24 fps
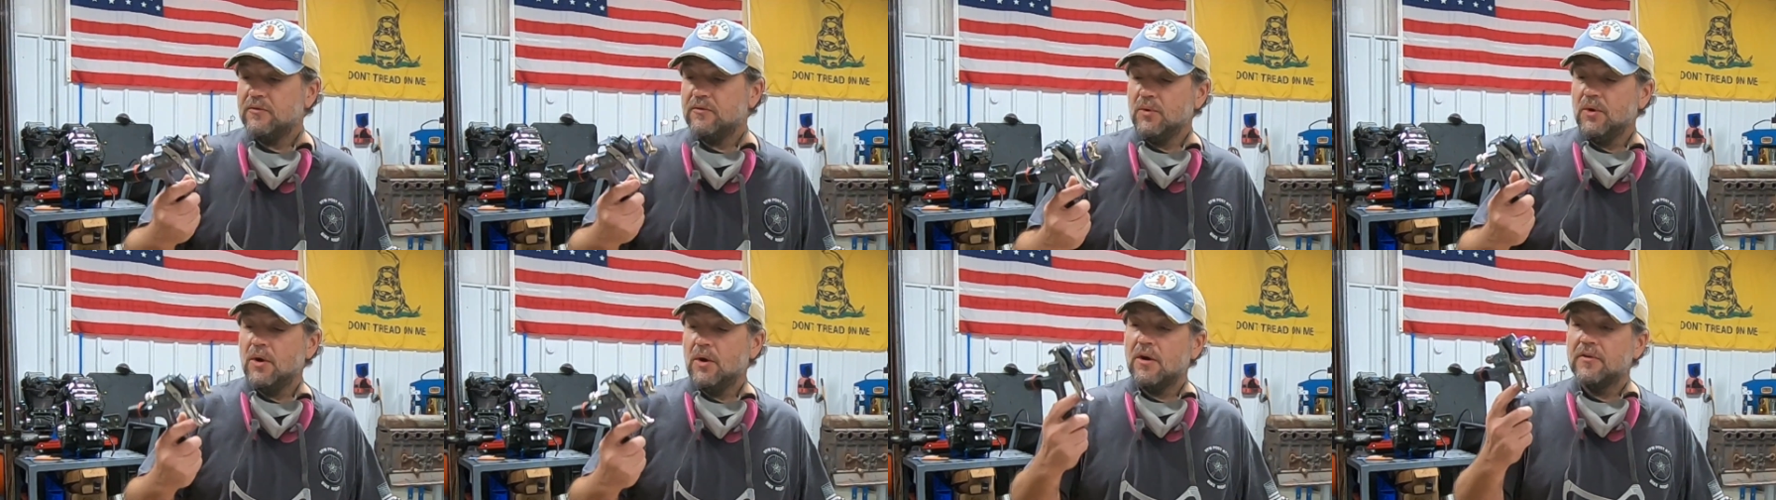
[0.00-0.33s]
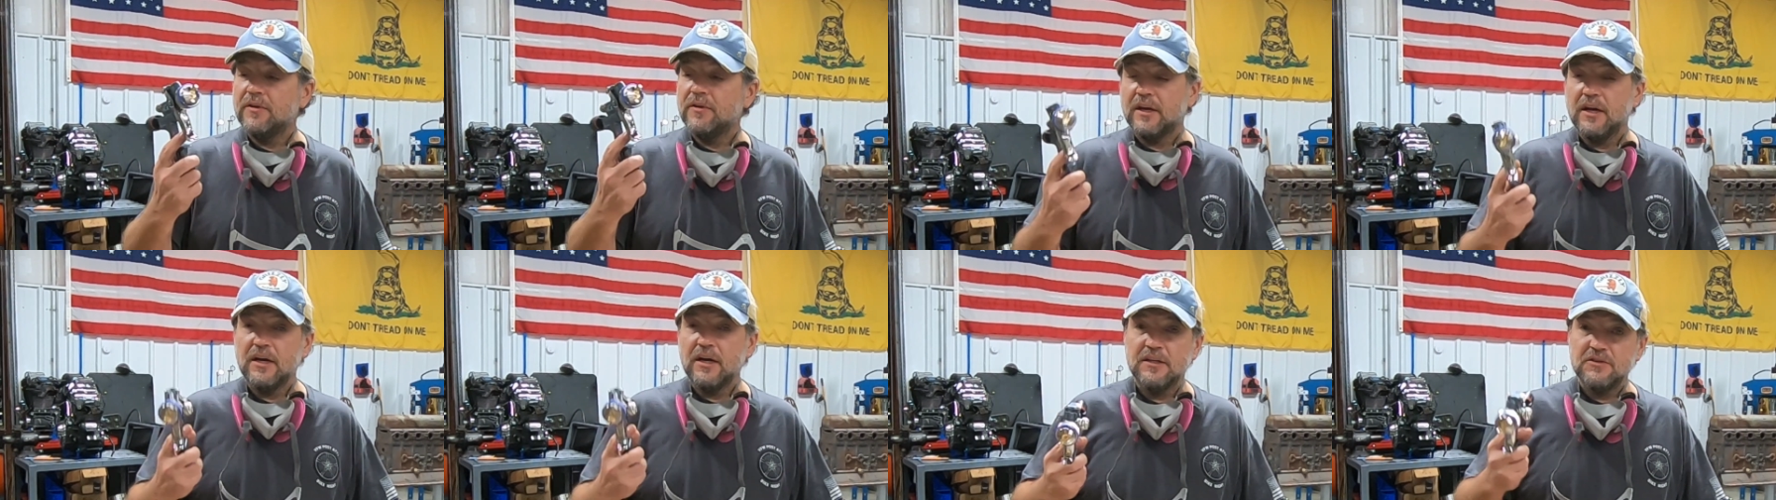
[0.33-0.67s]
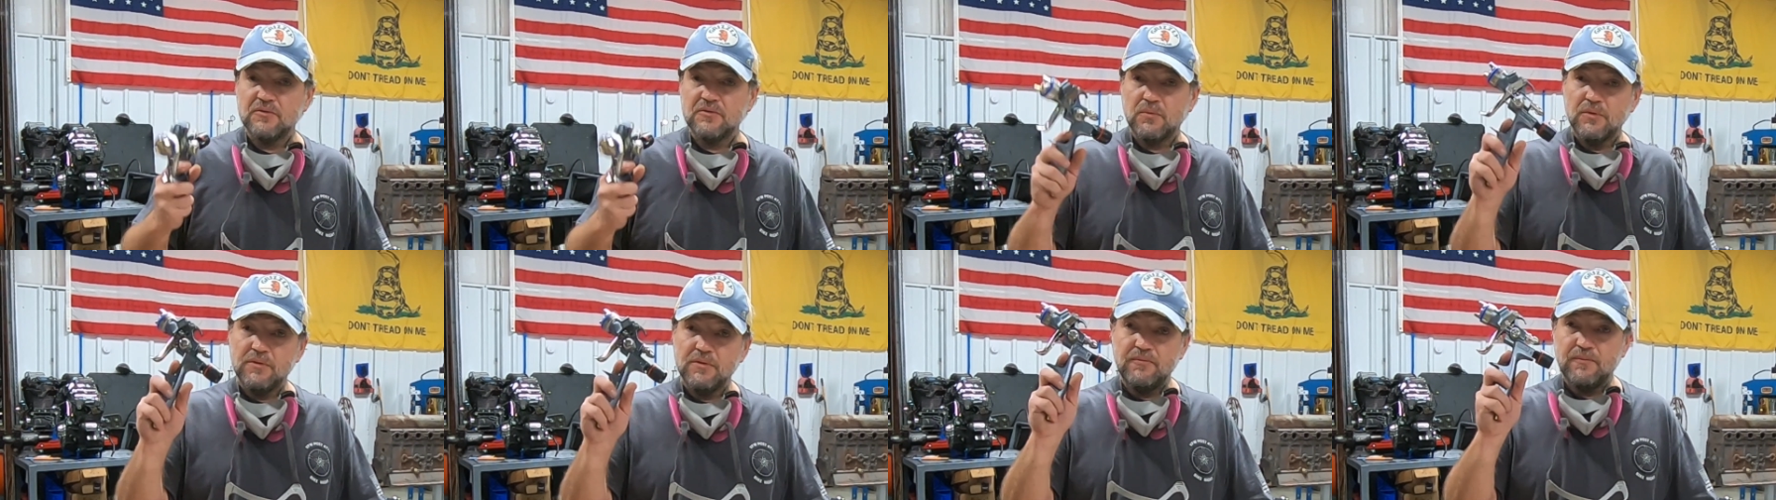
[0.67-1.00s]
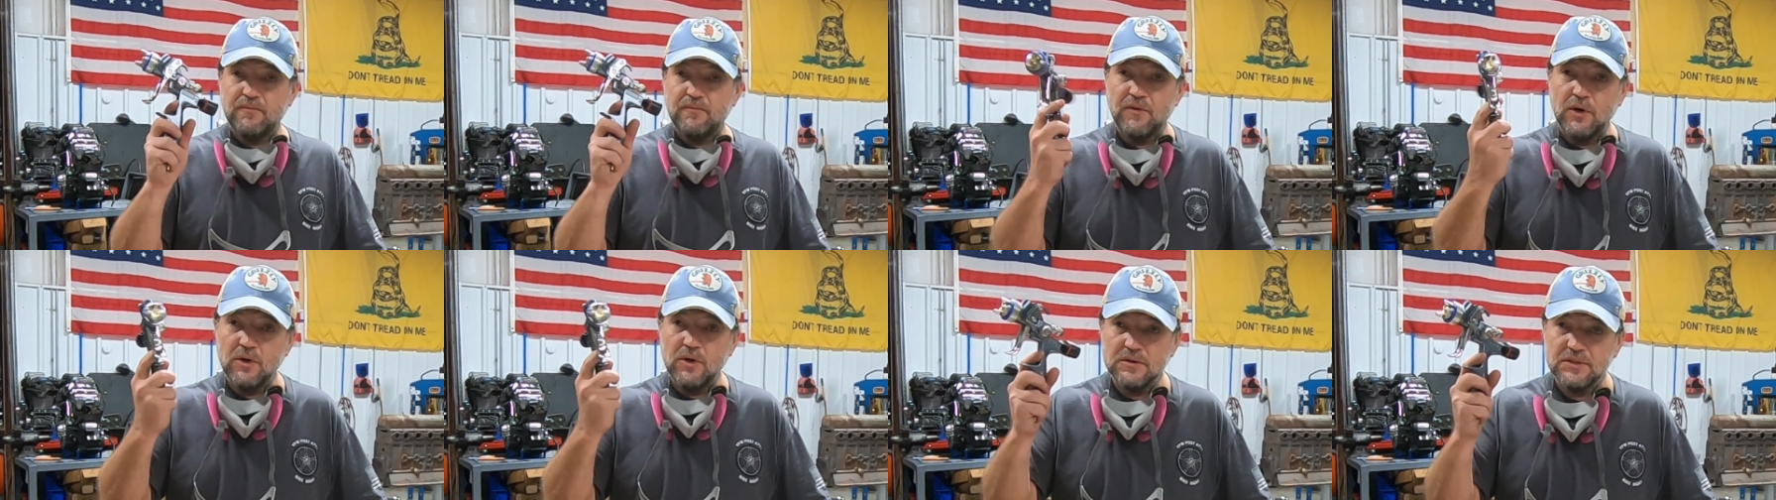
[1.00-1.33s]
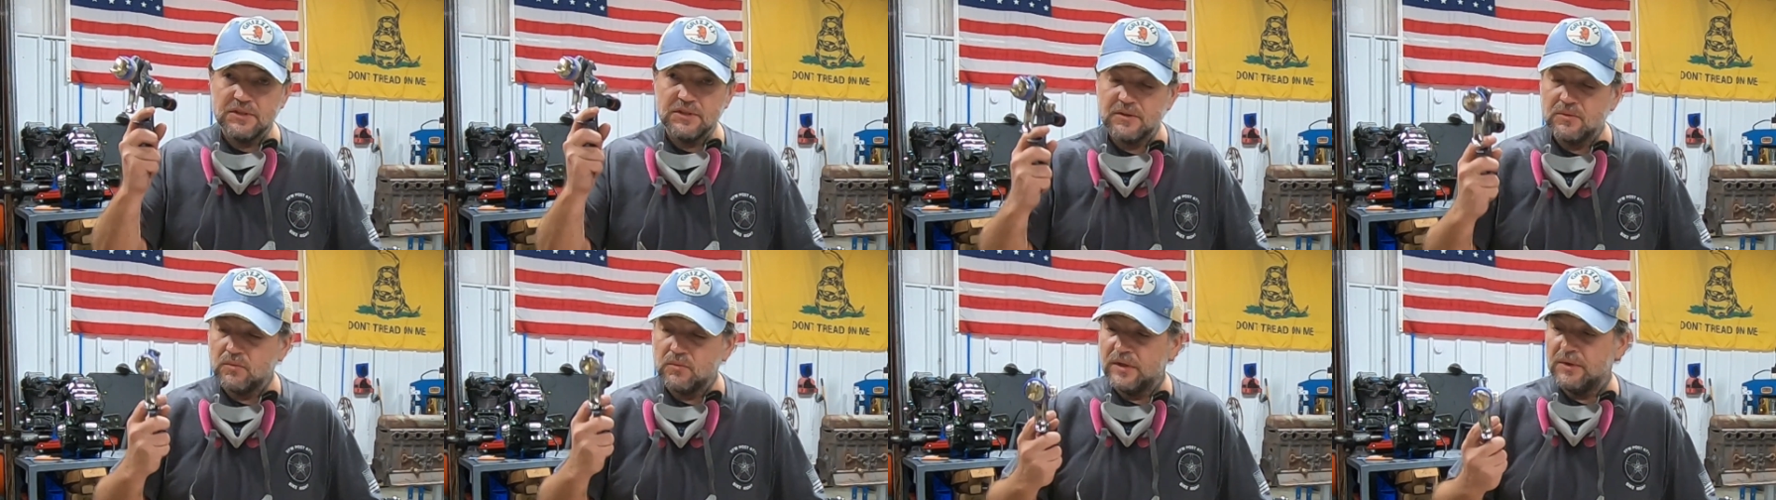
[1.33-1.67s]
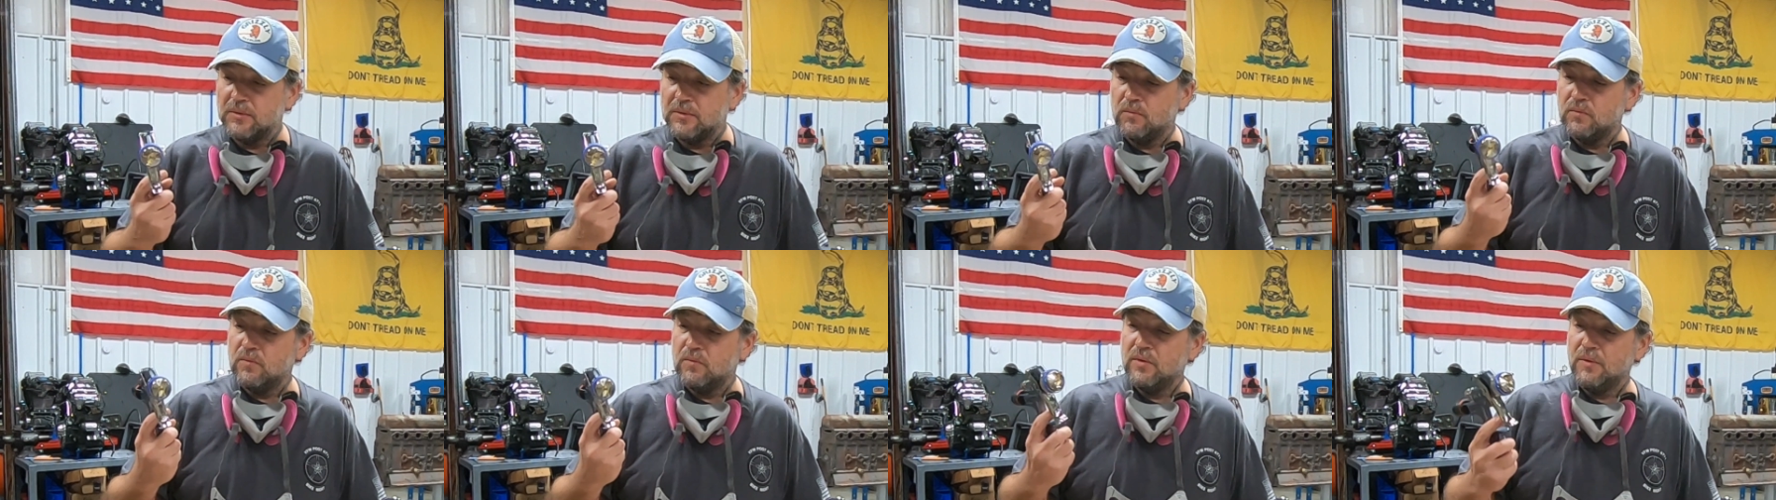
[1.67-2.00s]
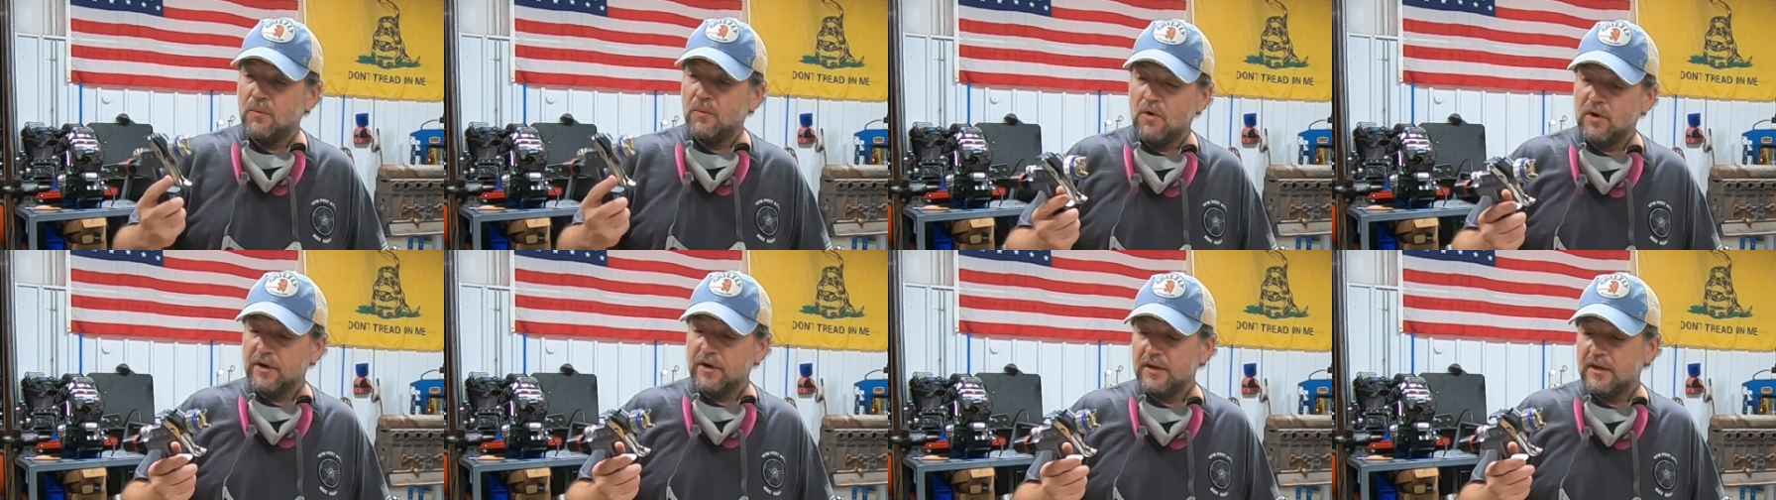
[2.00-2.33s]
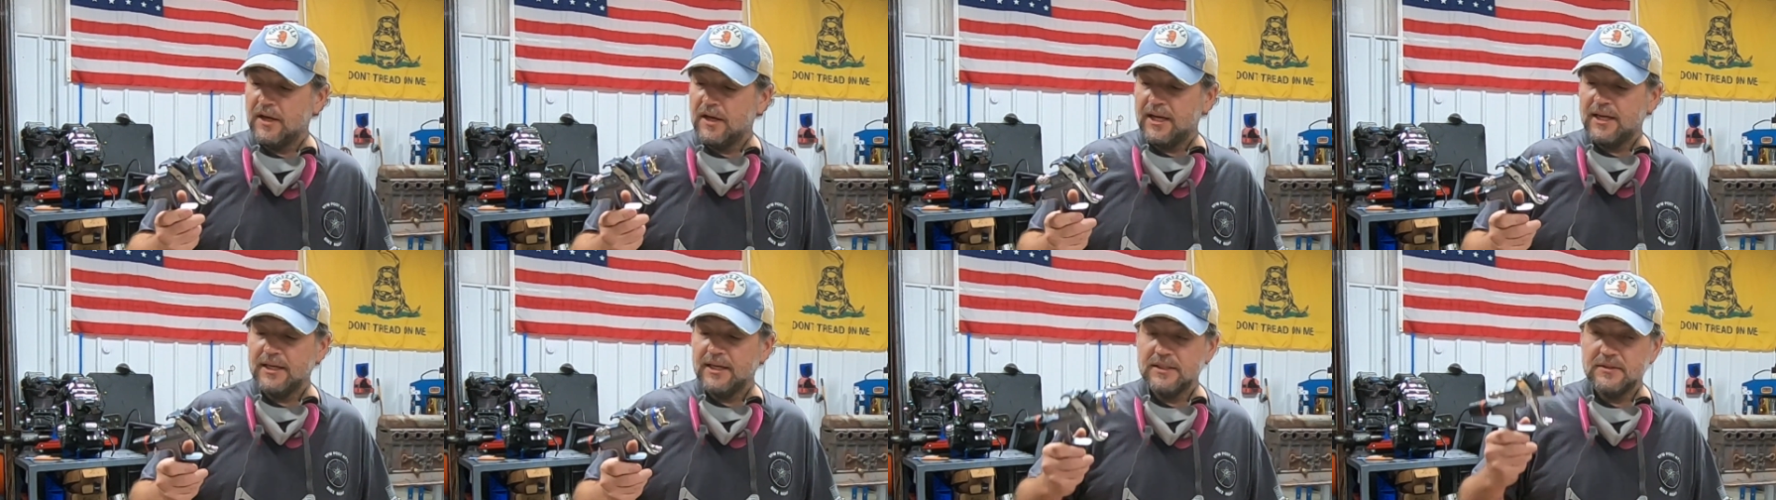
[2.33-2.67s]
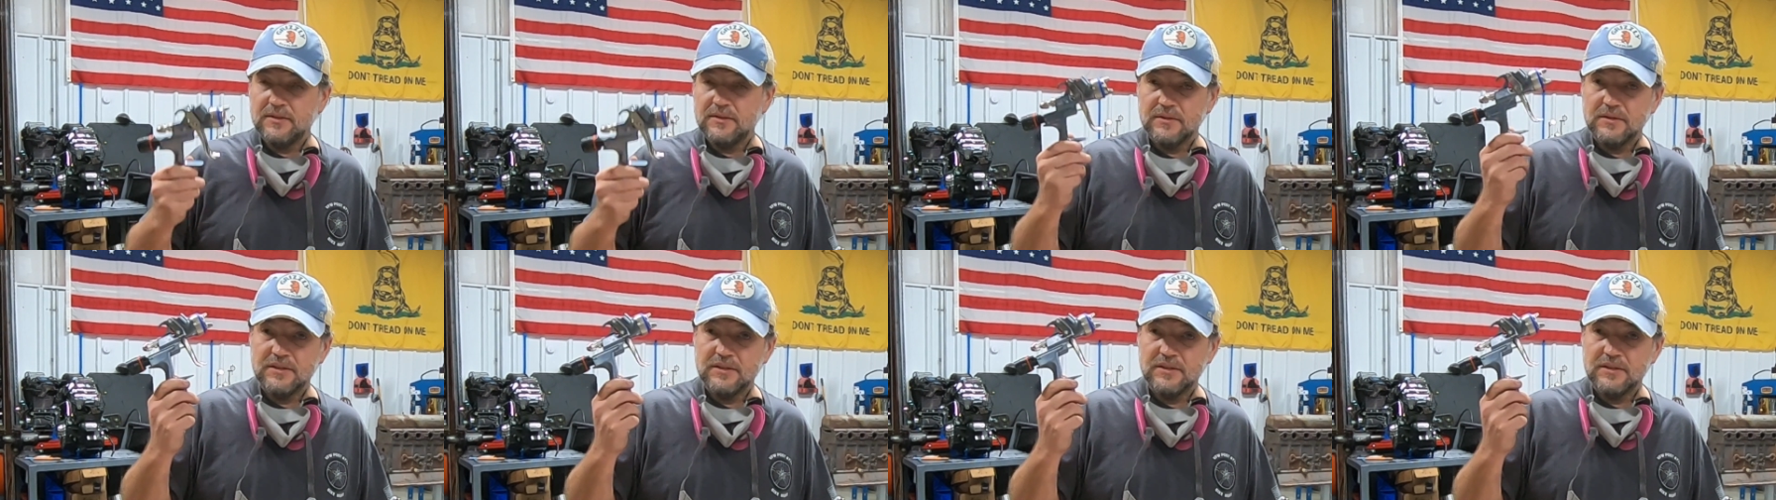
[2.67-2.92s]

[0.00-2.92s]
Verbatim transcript: through all the guns, we first, we, we wanted a